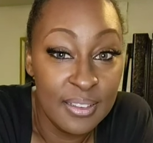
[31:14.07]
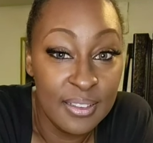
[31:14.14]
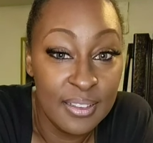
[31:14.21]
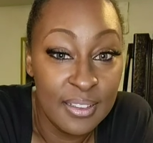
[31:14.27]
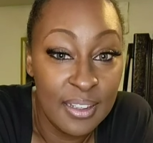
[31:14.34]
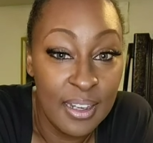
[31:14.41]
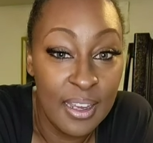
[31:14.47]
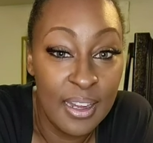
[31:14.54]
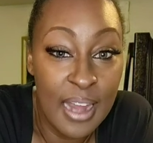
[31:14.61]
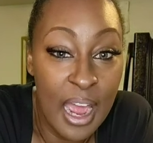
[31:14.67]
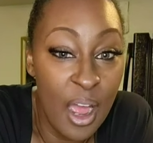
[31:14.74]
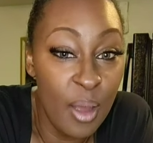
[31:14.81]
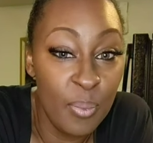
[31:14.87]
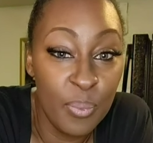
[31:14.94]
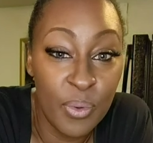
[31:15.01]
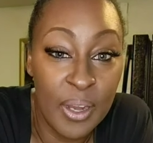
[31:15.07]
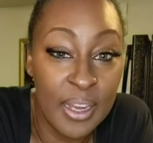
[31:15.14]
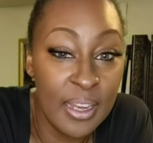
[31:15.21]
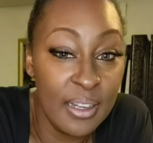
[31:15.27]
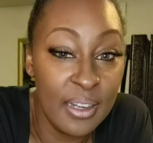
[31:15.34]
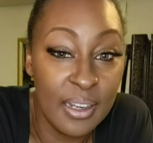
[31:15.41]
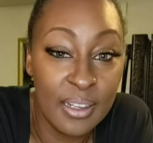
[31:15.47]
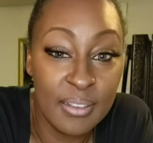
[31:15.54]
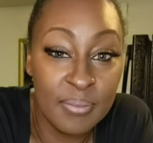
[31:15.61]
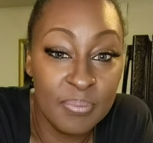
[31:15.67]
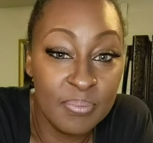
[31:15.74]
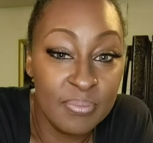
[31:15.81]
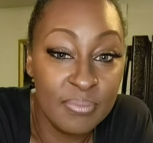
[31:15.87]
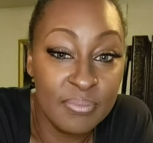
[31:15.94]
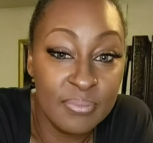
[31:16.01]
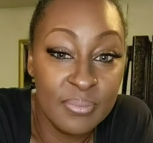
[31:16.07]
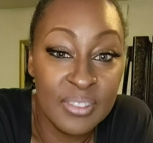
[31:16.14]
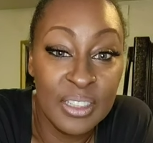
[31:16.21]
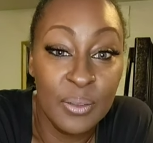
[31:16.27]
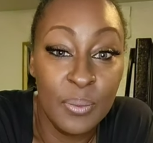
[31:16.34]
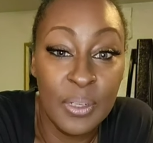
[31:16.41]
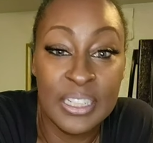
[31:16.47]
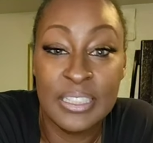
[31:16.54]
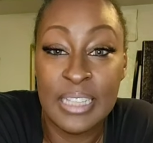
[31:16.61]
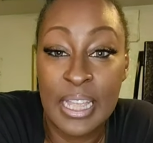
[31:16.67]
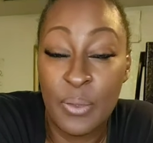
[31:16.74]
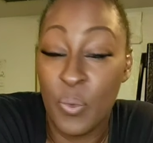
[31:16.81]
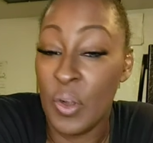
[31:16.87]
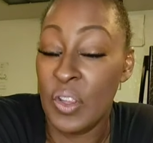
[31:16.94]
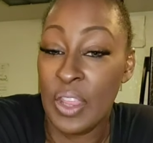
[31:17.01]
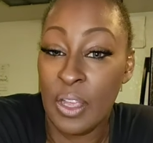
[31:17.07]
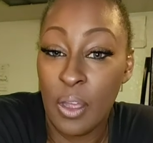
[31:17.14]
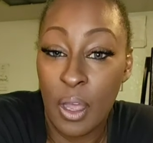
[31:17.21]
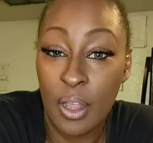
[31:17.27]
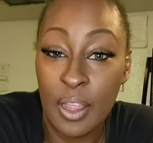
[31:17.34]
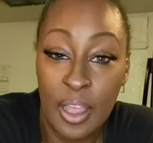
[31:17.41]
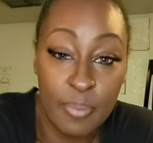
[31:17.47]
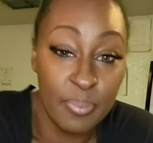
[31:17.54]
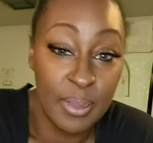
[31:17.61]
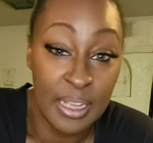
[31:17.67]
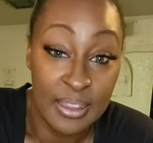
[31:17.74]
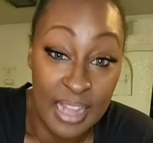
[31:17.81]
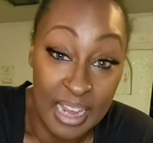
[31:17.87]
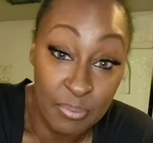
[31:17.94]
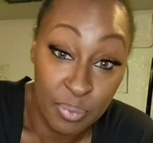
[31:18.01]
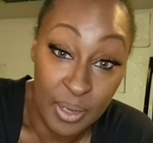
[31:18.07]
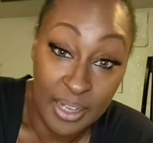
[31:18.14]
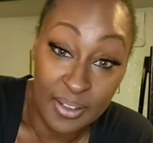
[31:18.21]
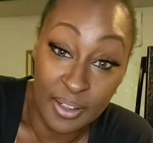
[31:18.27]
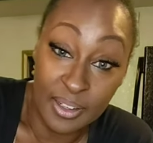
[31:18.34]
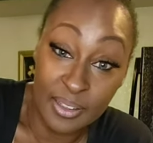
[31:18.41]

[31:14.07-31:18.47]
And now I'm breaking it. What is they what do they call it? Bloodline breaker?